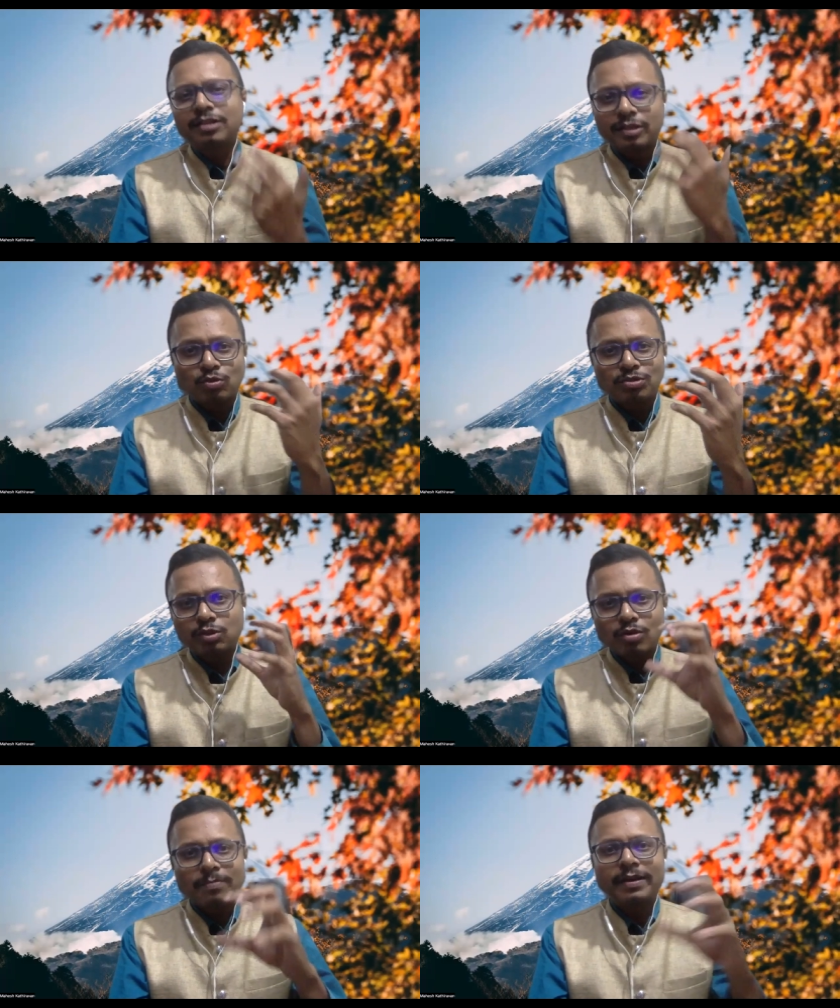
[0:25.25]
use
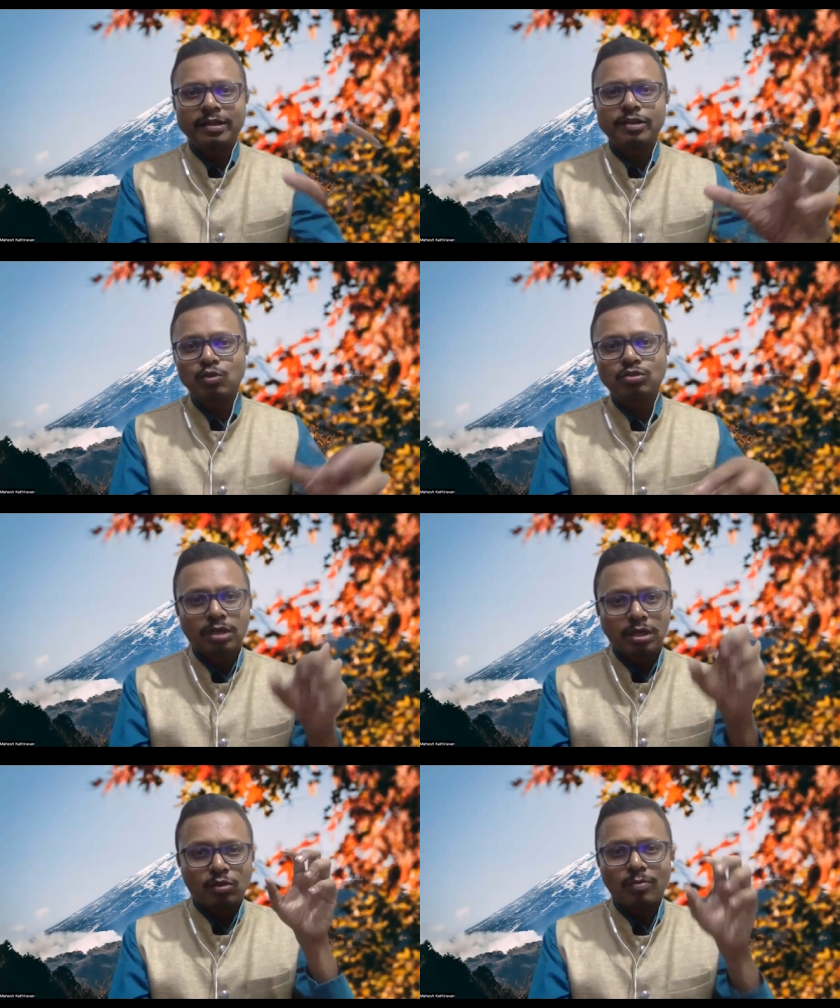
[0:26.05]
it to a better
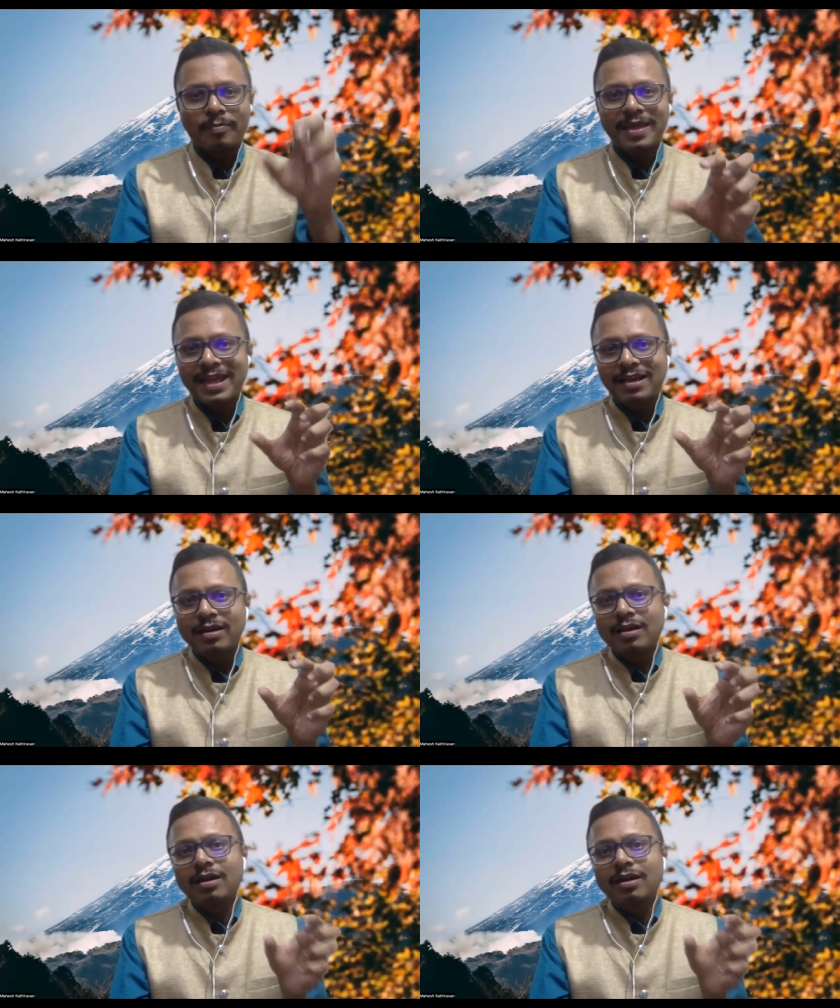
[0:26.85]
use to make